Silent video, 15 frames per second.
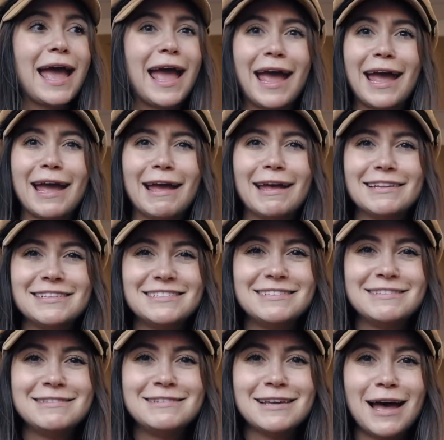and
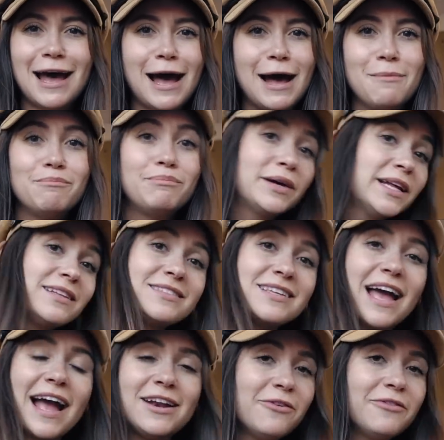but
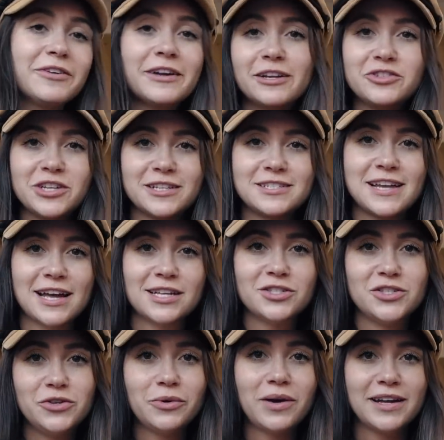I never get a chance to
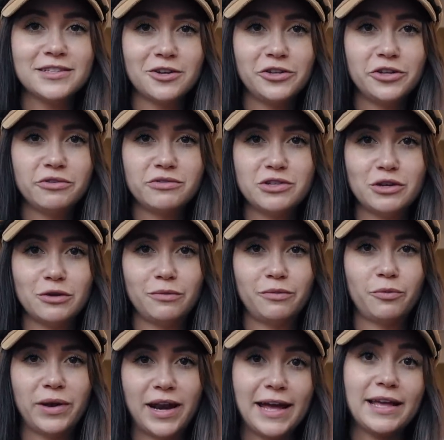ask you guys on YouTube
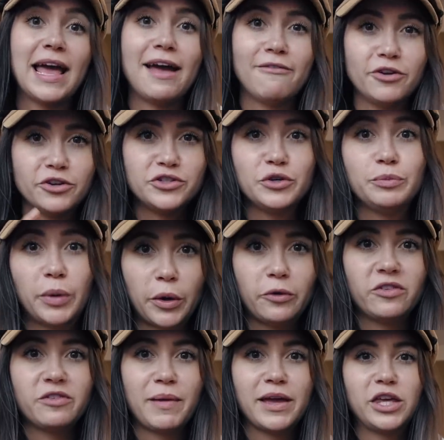when I ever do
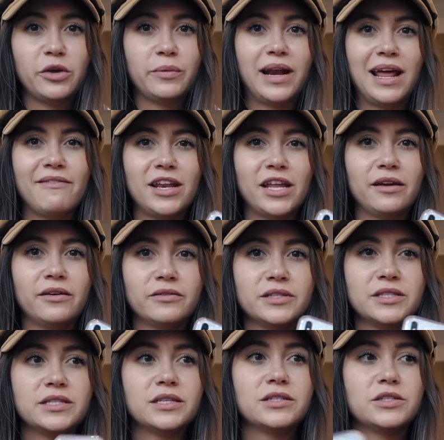post my Q&A
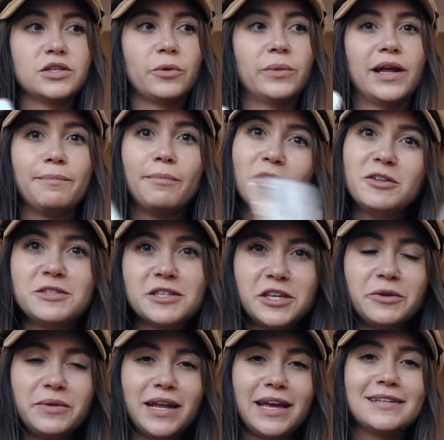videos. So when I post the
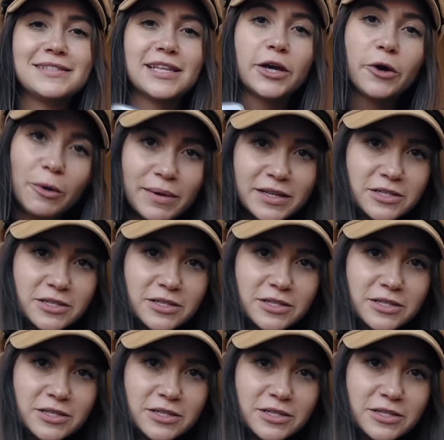Q&As, they go on my